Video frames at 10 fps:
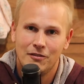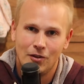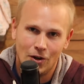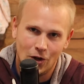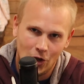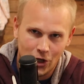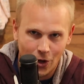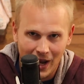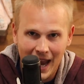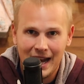for, you
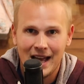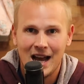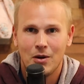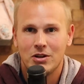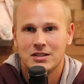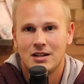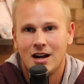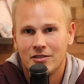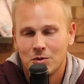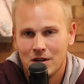know, 8 hours and
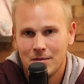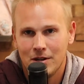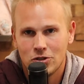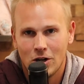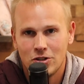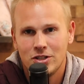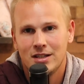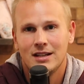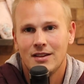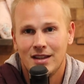not have to worry about charging
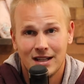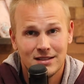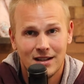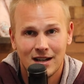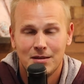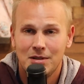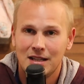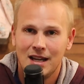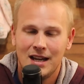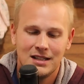it. That's not going to be the
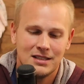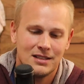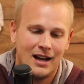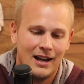case.